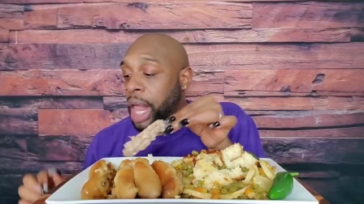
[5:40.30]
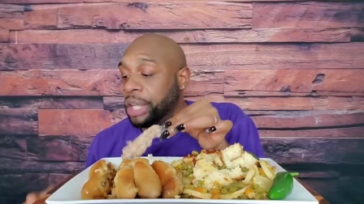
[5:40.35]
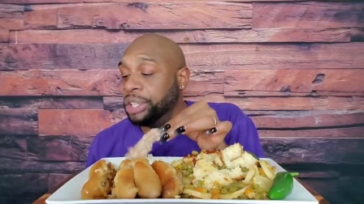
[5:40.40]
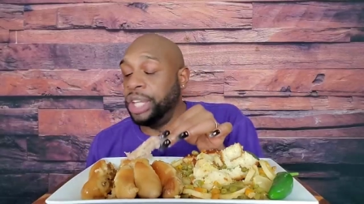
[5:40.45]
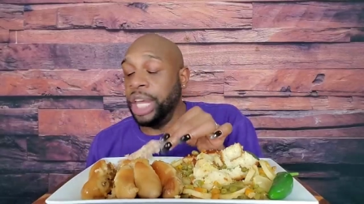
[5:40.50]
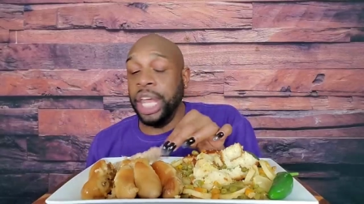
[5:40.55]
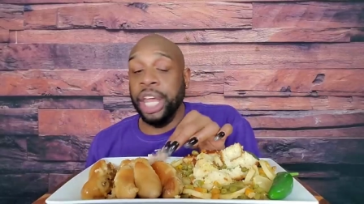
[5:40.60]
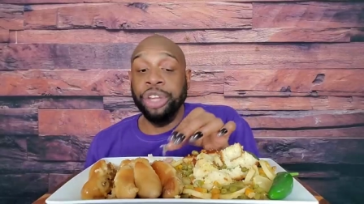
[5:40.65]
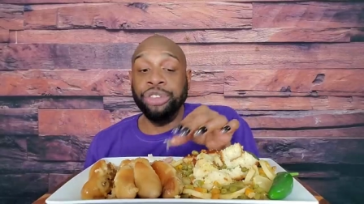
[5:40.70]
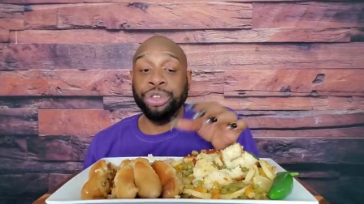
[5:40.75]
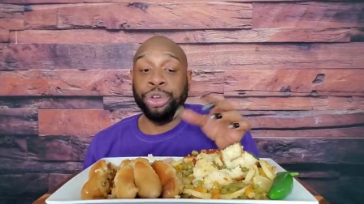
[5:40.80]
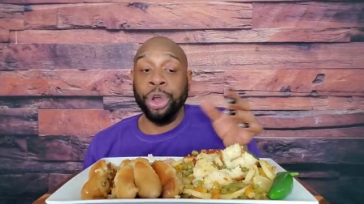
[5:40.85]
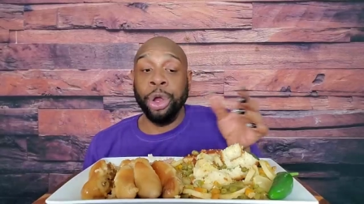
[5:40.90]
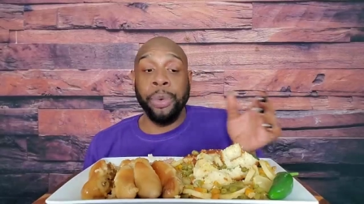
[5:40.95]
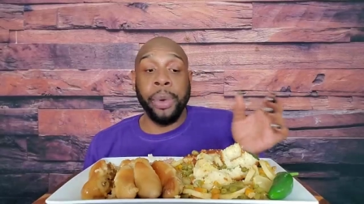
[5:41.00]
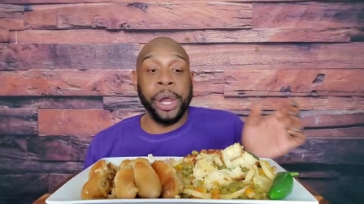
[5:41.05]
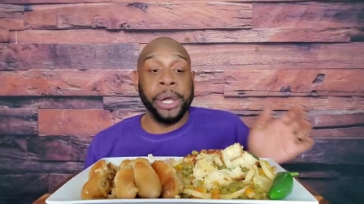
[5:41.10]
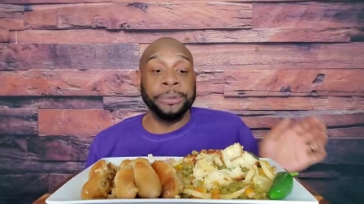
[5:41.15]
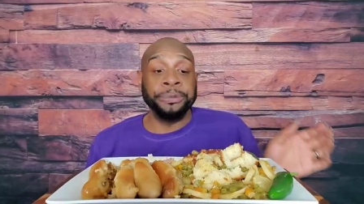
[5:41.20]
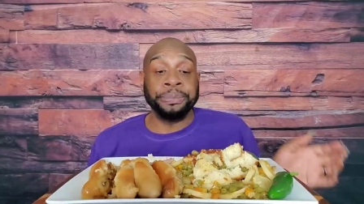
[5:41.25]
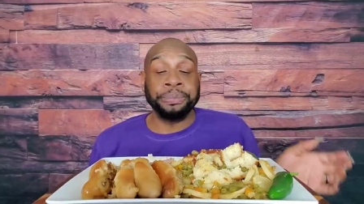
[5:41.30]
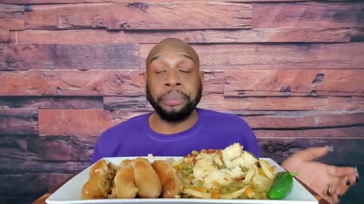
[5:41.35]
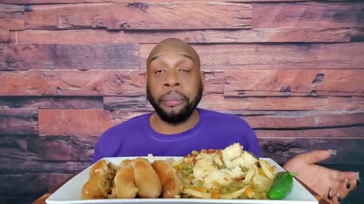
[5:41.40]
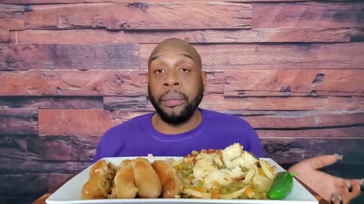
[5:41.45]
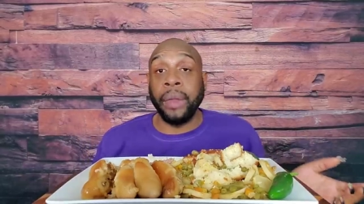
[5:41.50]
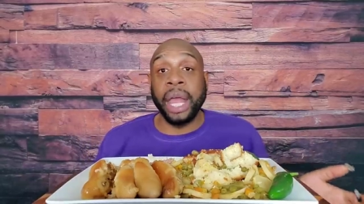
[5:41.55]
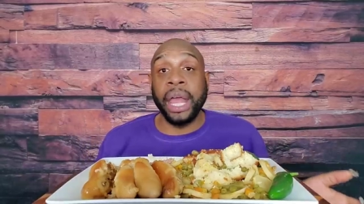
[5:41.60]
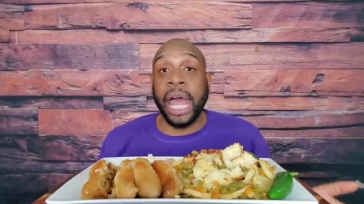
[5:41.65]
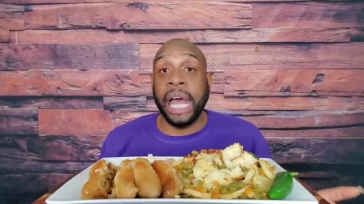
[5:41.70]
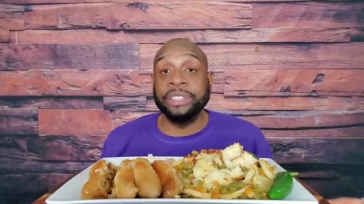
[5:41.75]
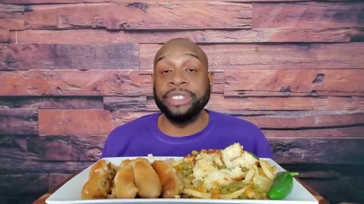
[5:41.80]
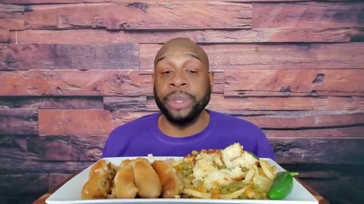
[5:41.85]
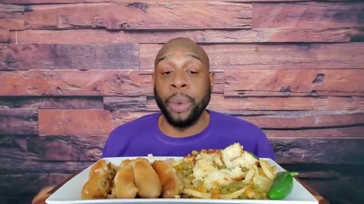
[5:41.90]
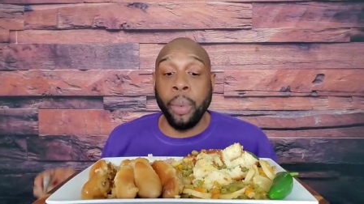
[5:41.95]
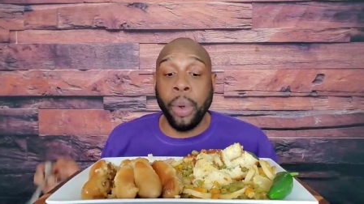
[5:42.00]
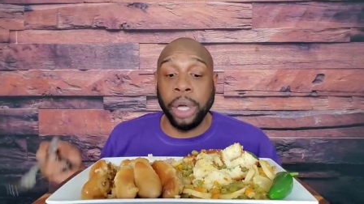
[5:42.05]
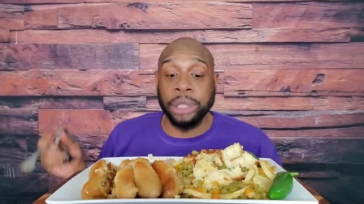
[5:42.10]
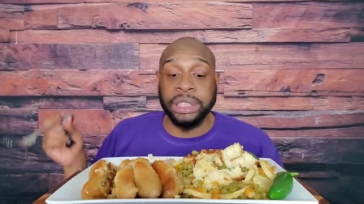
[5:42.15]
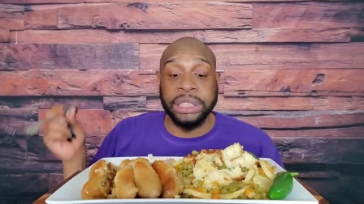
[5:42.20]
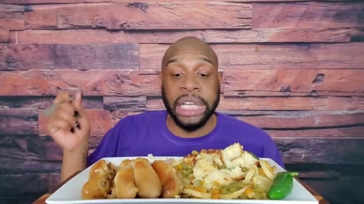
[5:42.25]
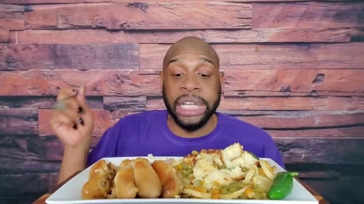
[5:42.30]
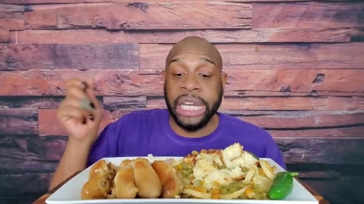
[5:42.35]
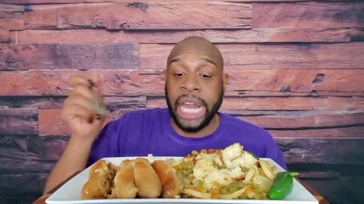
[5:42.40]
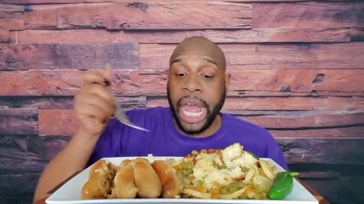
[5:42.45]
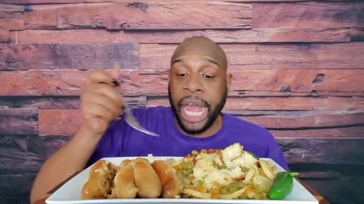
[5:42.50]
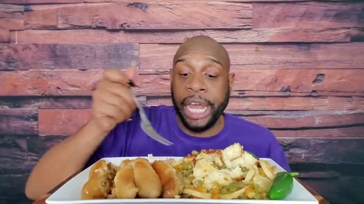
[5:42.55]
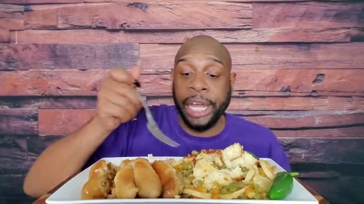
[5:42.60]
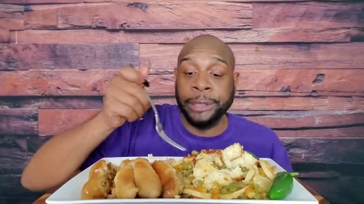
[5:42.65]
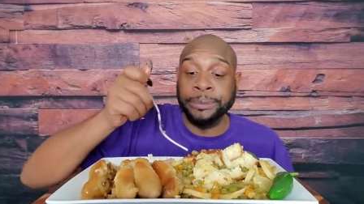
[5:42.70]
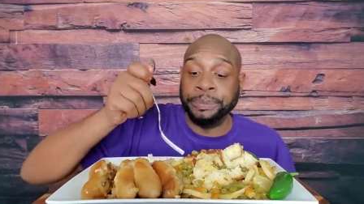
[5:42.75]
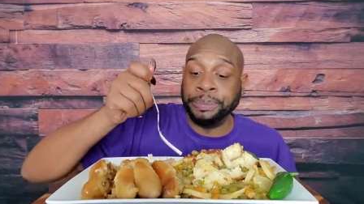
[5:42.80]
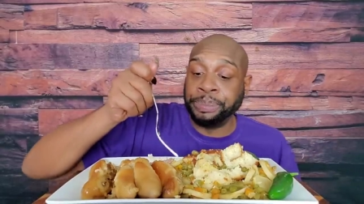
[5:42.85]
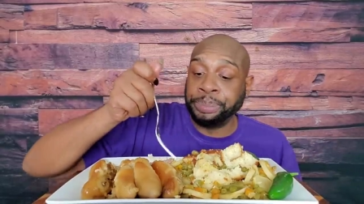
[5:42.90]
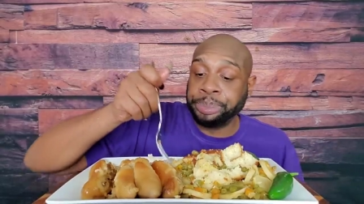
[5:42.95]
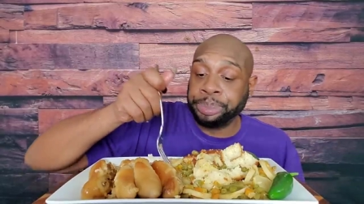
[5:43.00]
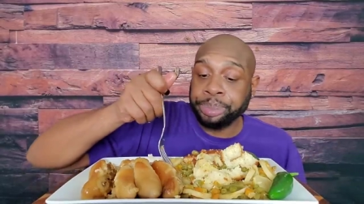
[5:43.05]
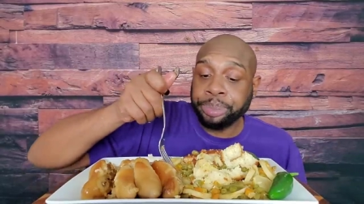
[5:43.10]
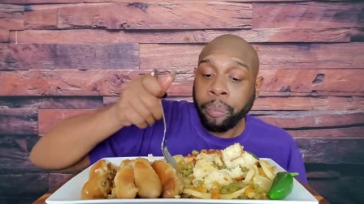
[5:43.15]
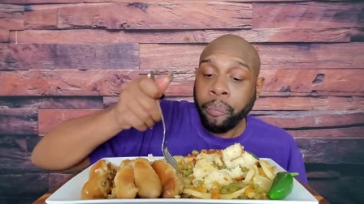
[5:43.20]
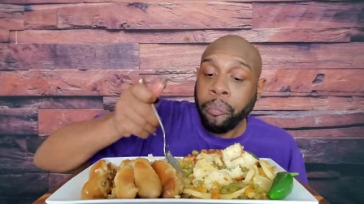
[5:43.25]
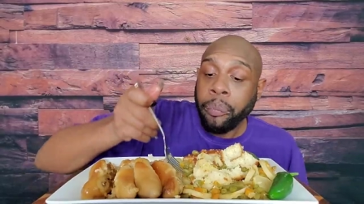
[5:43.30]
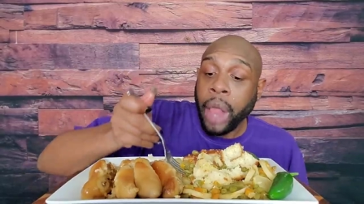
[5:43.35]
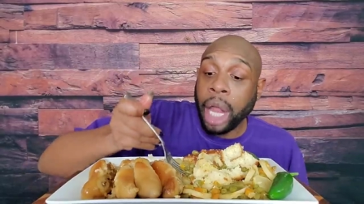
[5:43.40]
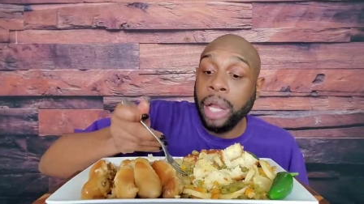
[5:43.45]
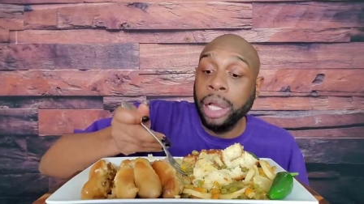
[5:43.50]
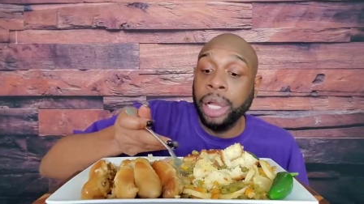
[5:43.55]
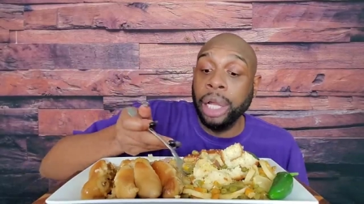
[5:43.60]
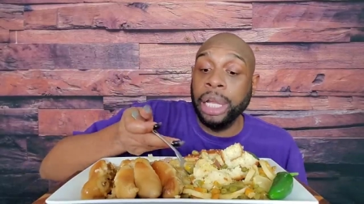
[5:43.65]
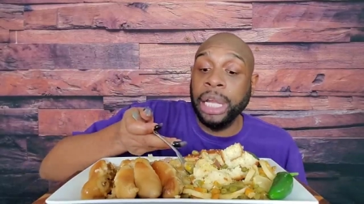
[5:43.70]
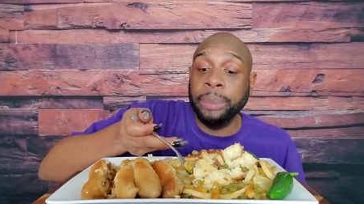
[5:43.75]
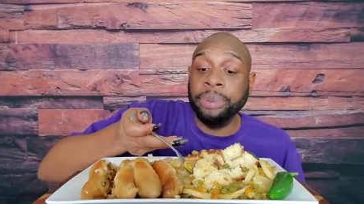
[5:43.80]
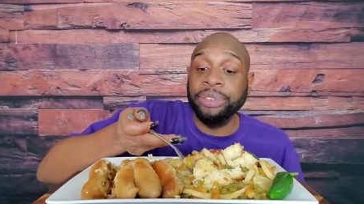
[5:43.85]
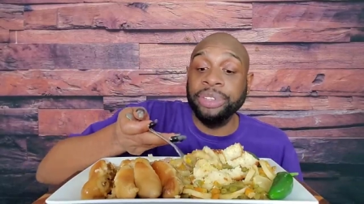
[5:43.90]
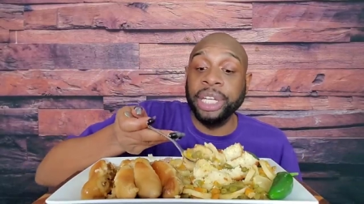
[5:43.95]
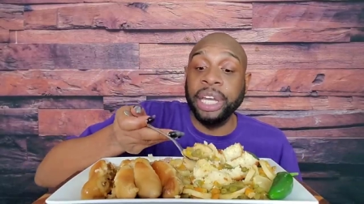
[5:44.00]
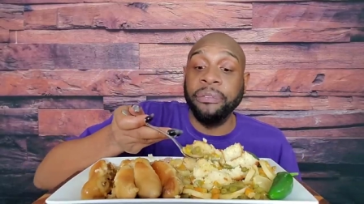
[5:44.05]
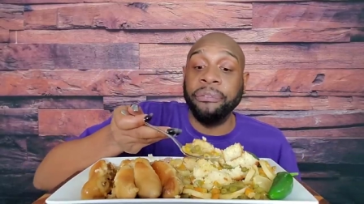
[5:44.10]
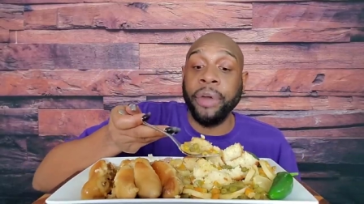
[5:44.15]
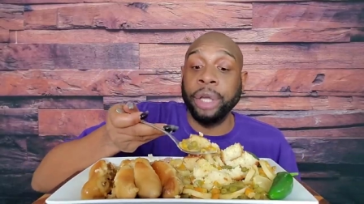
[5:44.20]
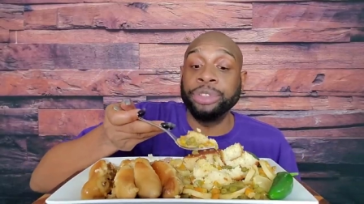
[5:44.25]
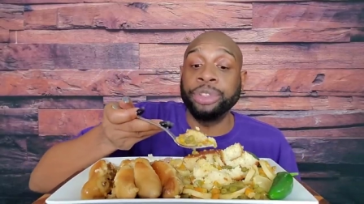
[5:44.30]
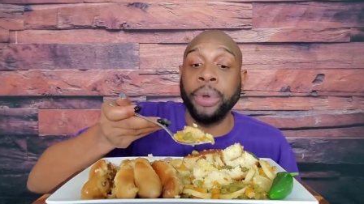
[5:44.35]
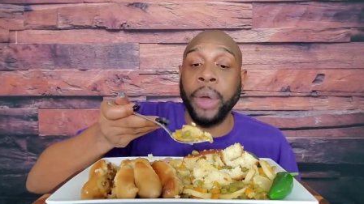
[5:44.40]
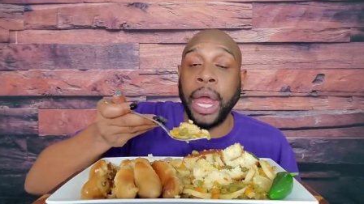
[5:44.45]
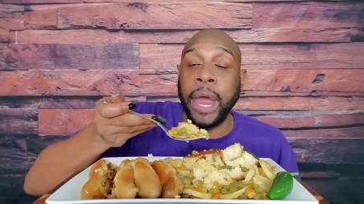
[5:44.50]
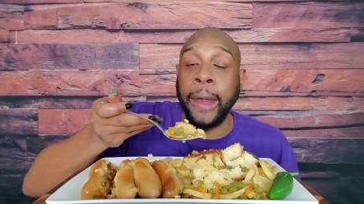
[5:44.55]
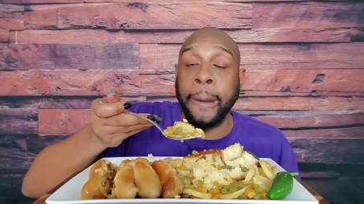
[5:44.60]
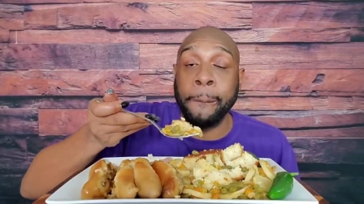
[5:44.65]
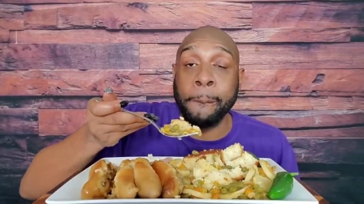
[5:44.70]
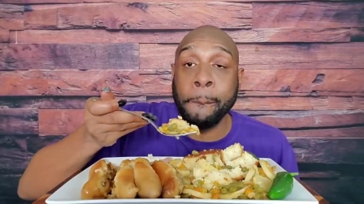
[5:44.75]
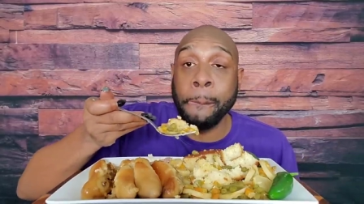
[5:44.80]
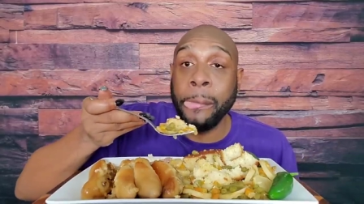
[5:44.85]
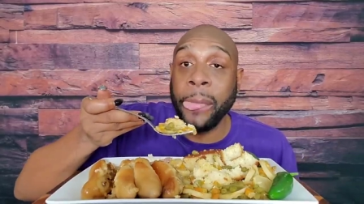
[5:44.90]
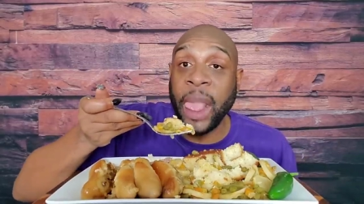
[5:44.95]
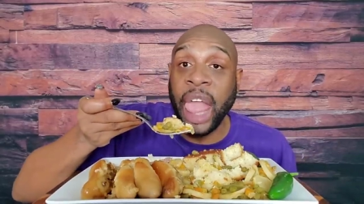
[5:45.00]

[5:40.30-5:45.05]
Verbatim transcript: These children got some work these days. Lilith is in the first grade.